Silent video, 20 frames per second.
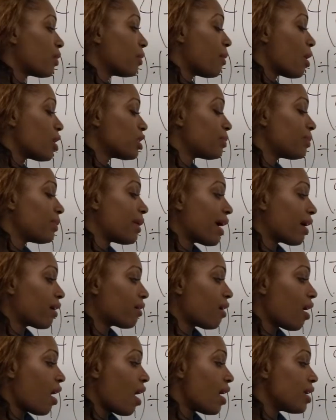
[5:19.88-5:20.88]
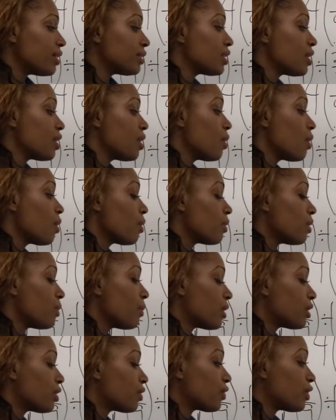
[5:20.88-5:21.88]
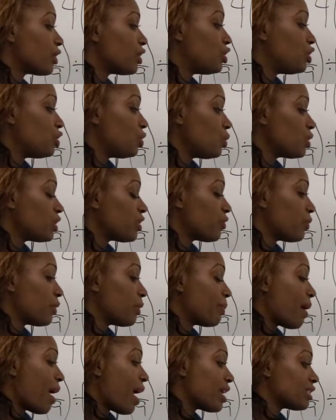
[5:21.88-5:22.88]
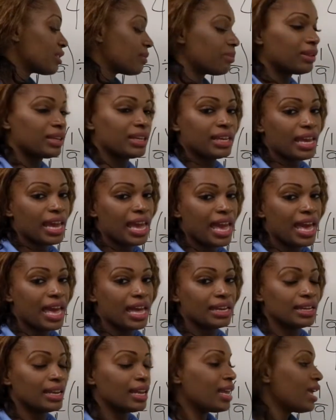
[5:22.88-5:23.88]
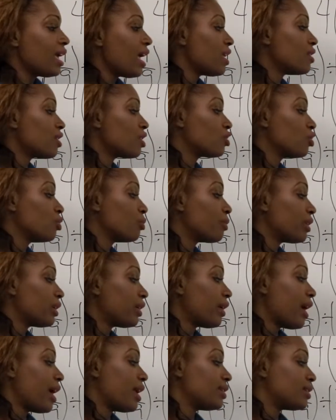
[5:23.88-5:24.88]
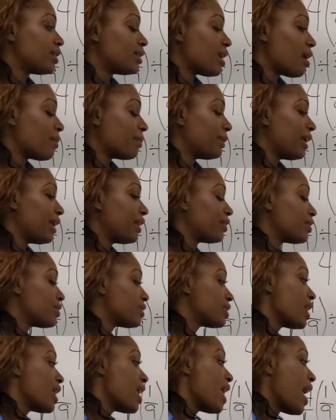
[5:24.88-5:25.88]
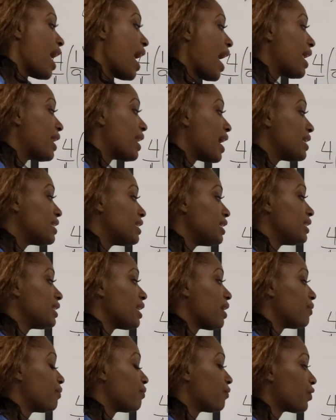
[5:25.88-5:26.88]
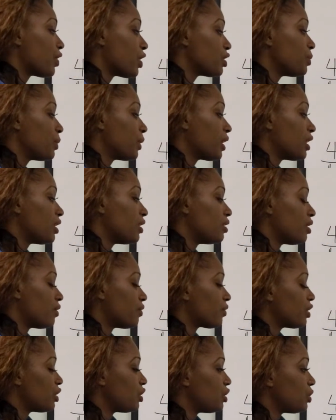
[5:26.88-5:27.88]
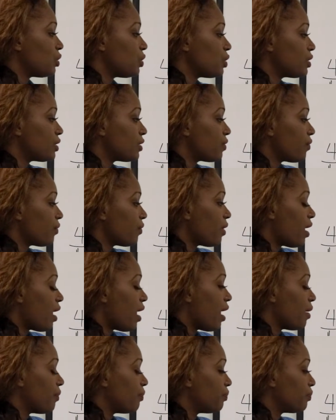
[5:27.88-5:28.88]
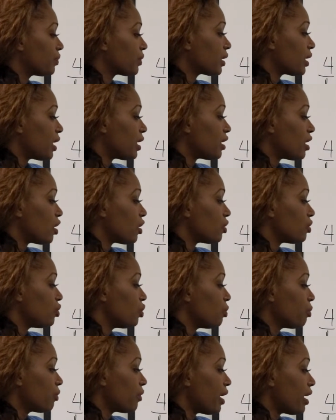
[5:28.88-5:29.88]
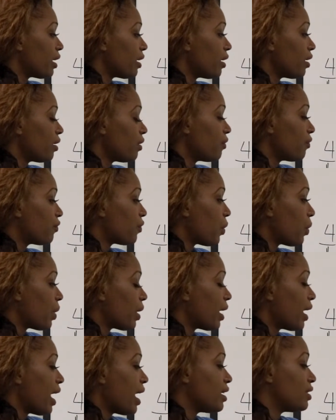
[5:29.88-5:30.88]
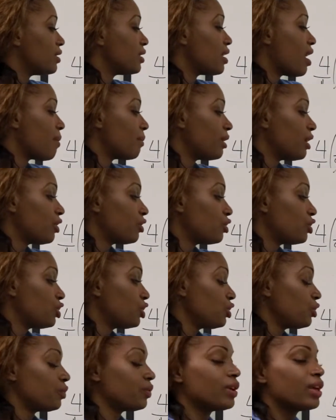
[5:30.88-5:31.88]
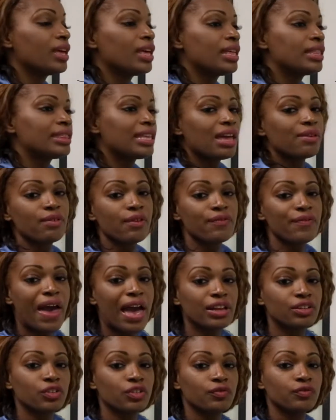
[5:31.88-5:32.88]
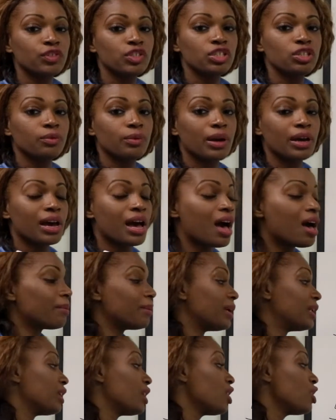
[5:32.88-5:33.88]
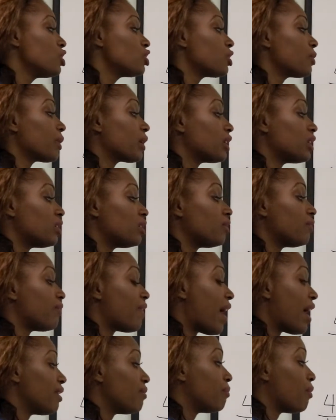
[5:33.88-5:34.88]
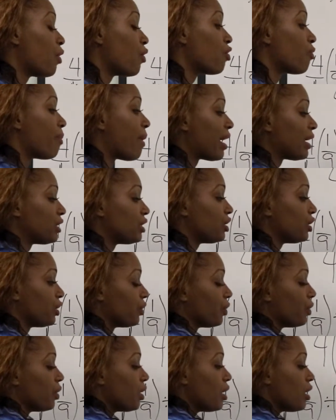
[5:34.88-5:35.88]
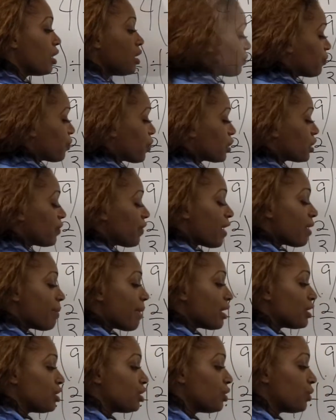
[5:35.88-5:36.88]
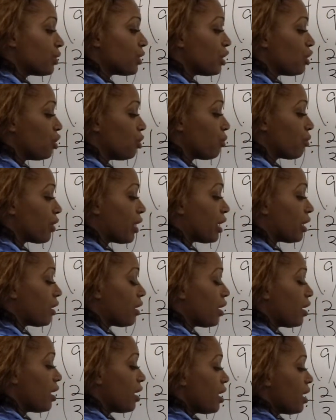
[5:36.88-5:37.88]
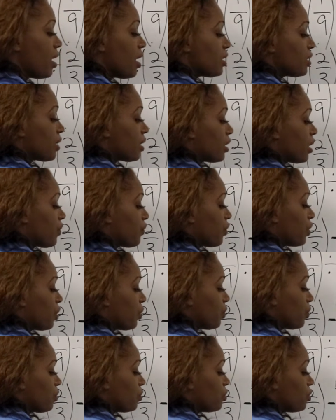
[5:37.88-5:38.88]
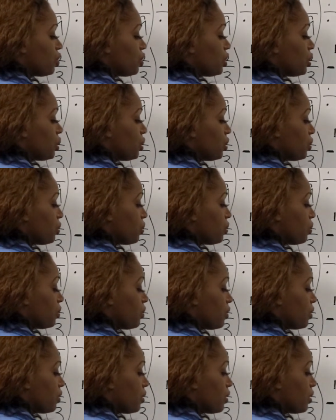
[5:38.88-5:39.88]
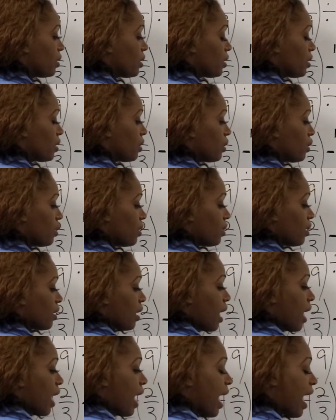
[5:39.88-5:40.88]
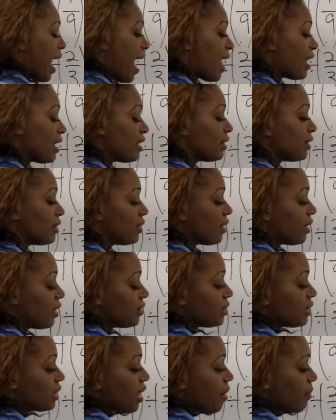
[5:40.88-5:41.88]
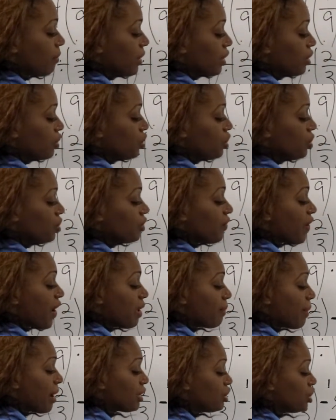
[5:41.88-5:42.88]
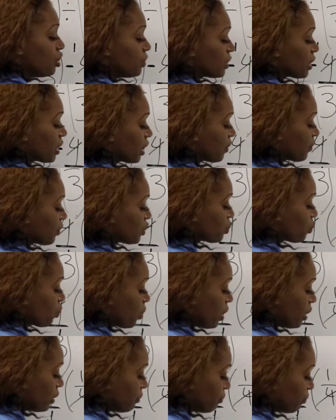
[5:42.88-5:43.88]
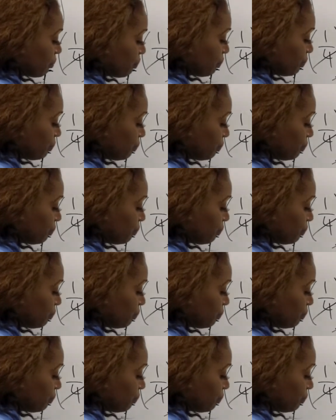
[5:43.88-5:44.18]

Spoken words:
we multiply across, we want to reduce if we possibly can in our numerator and denominators. And I see that first we can reduce in our numerator 4 and denominator 2. They have a factor of 2 in common. So we're going to divide both by 2. 4 divided by 2 in the numerator is going to give you 2. And in the denominator, 2 divided by 2 is going to give us 1.